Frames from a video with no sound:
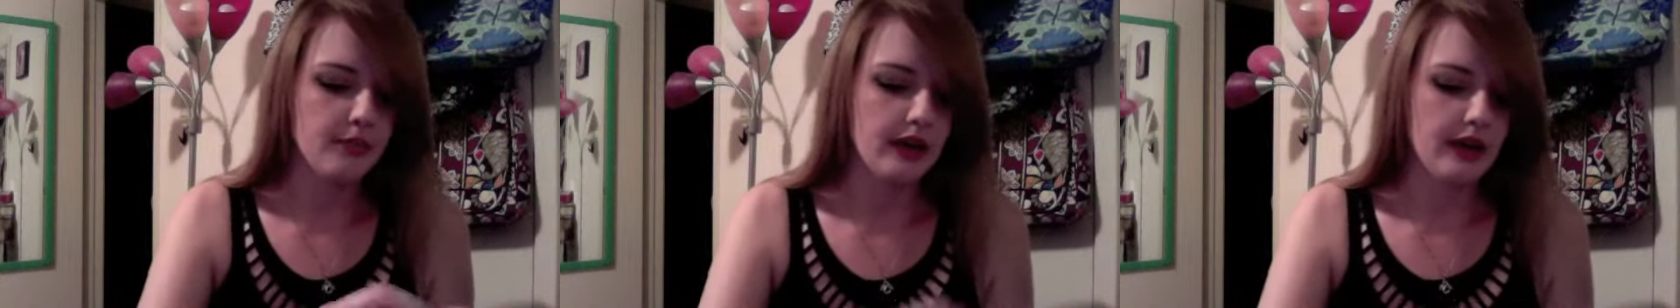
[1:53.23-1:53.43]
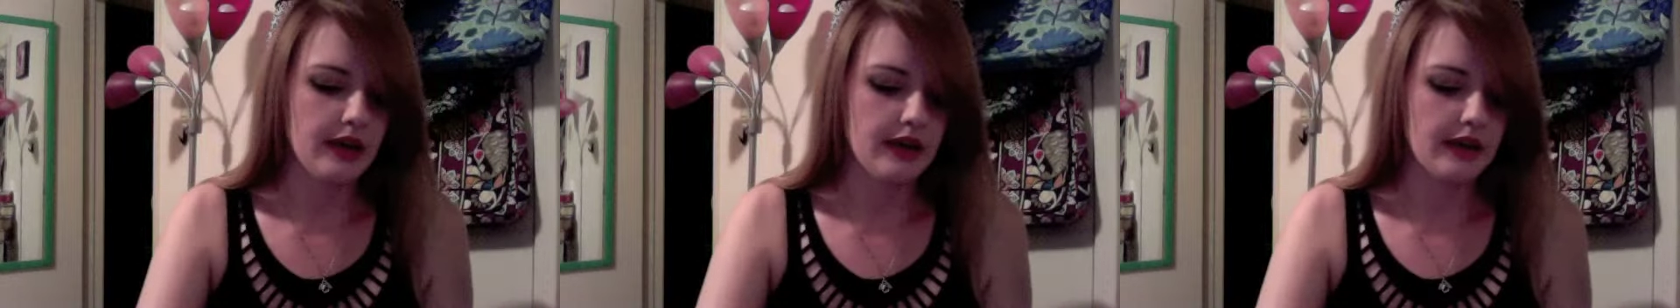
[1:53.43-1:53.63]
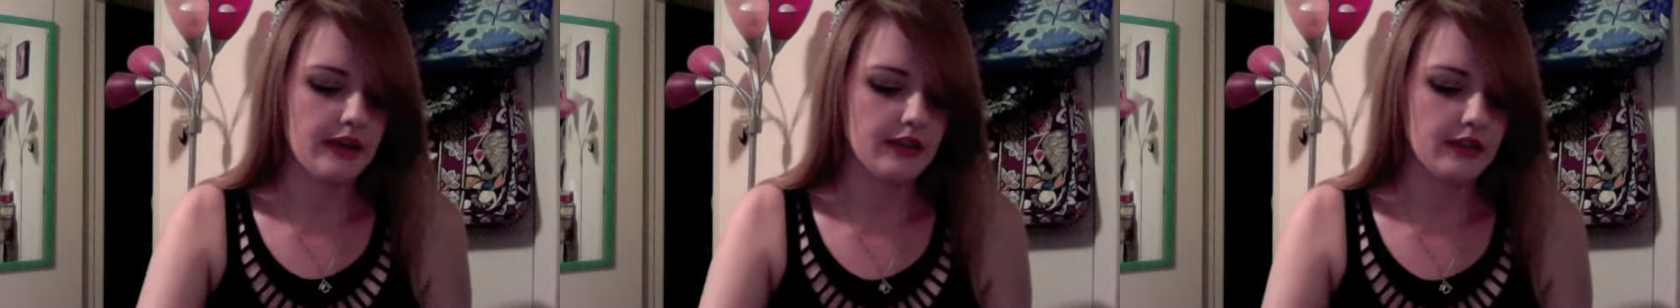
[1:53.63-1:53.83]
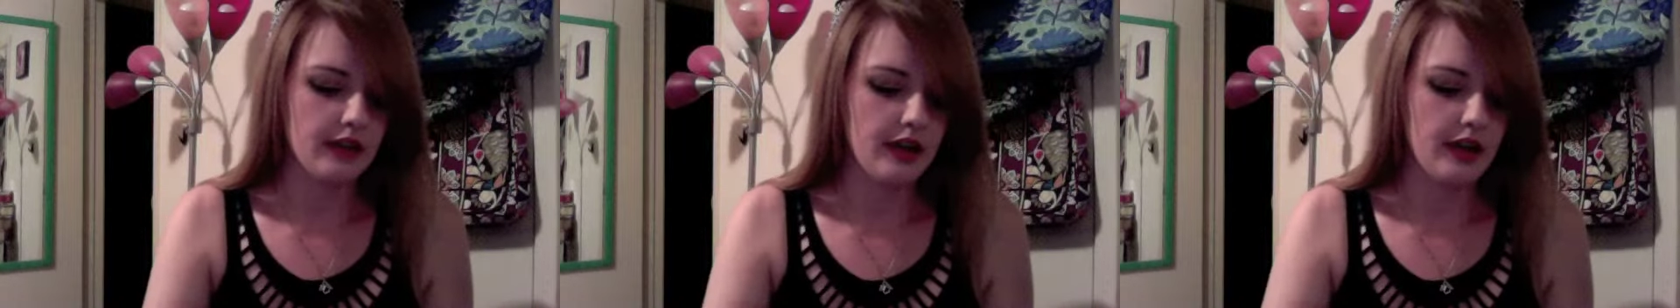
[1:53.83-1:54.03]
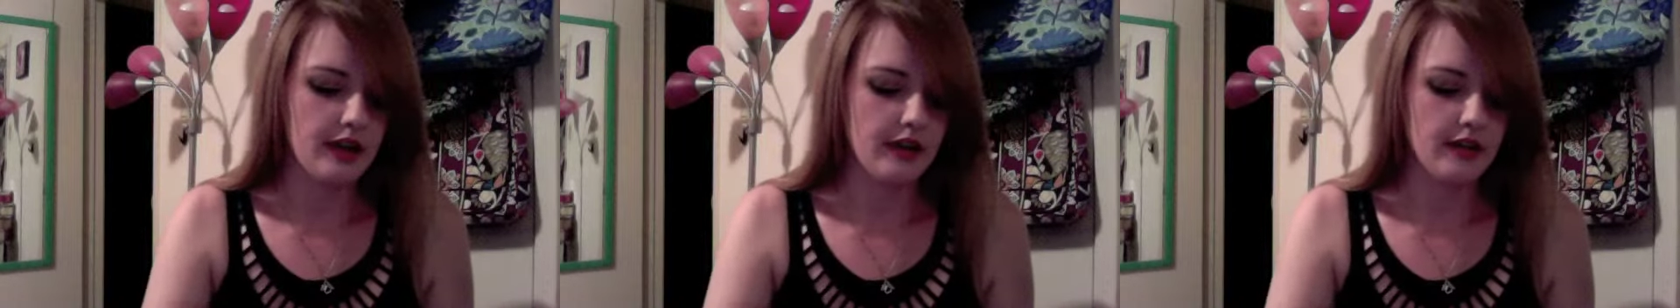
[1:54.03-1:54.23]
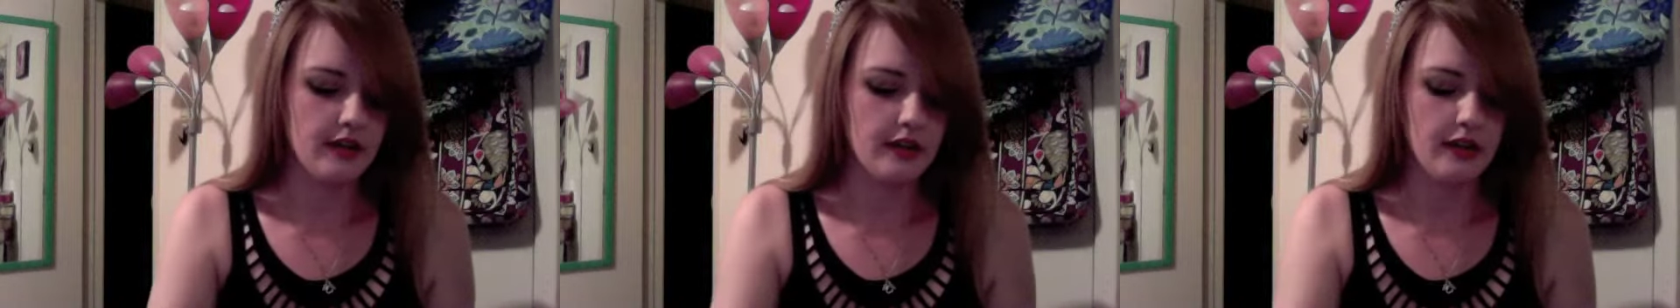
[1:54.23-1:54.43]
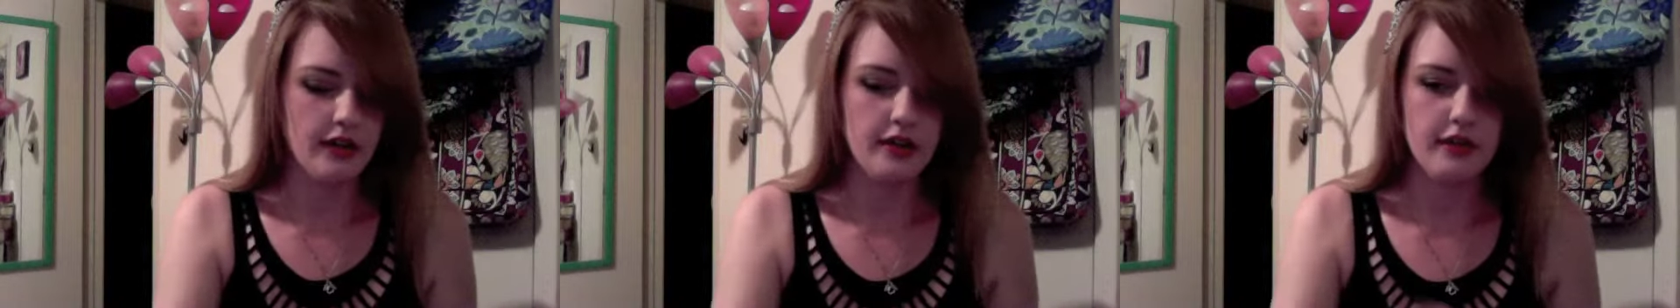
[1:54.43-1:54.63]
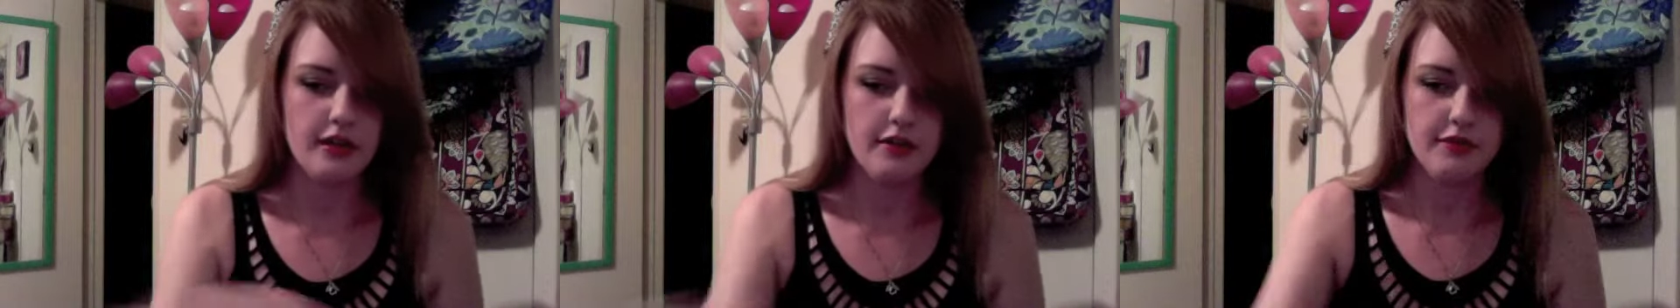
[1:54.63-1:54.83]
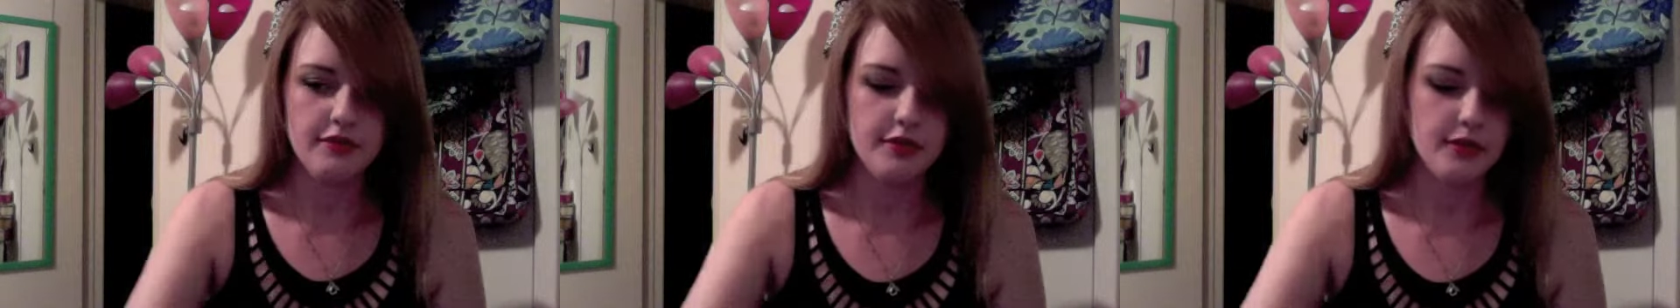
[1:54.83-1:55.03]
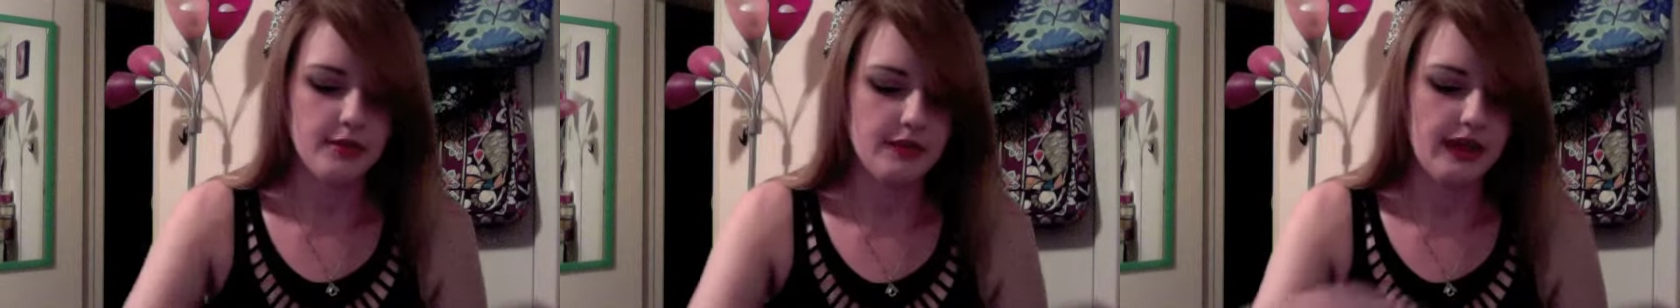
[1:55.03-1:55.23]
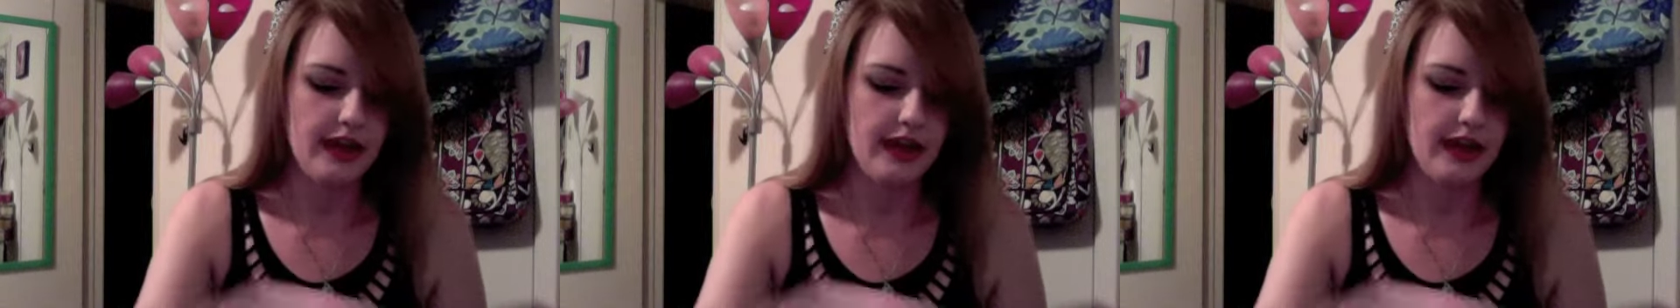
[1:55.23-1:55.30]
but it's got enough room